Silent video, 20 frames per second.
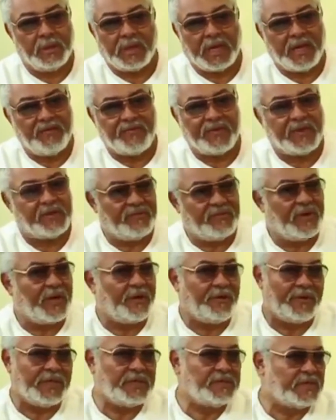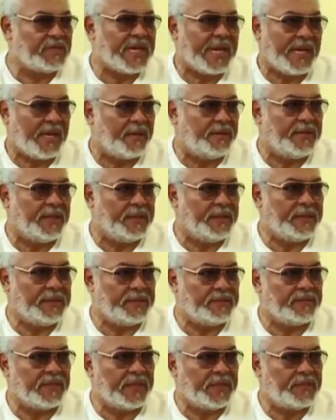I felt very sad,
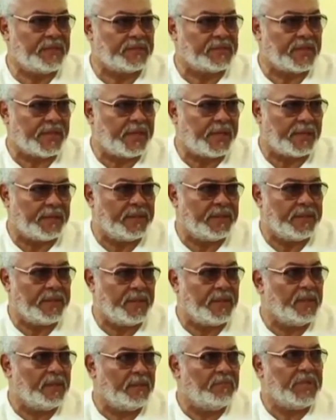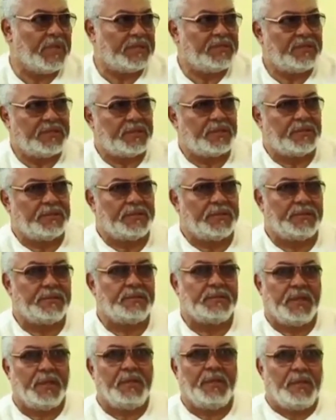very sad. But
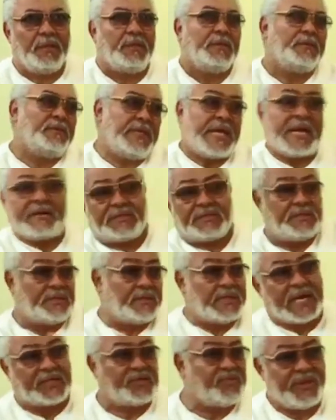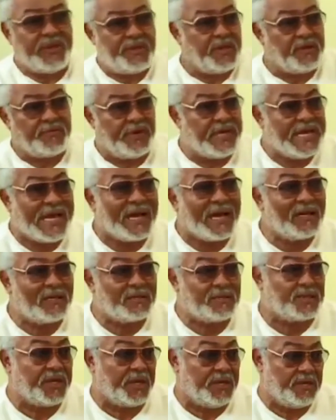that has been the
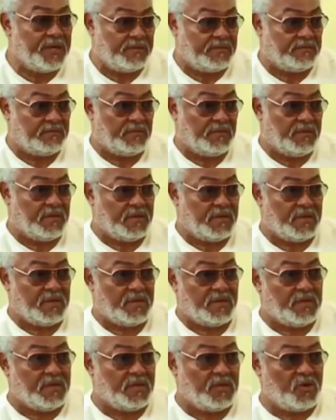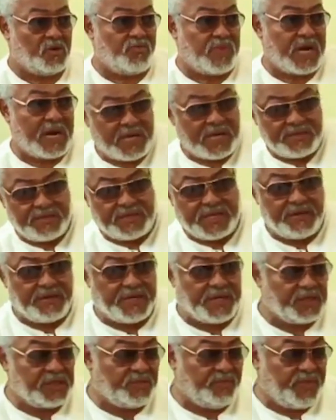reality. Obama did
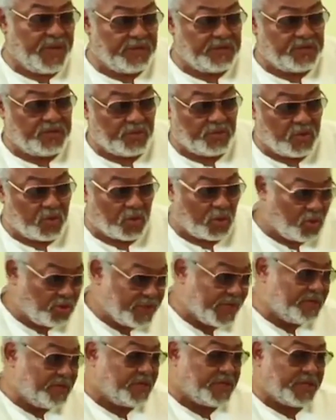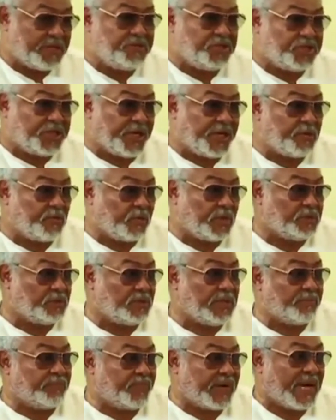his bit to hold it in check with
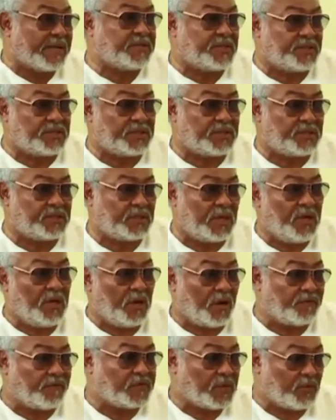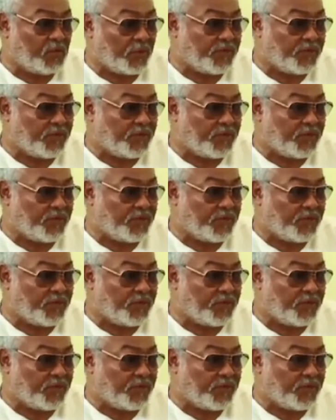the practices of some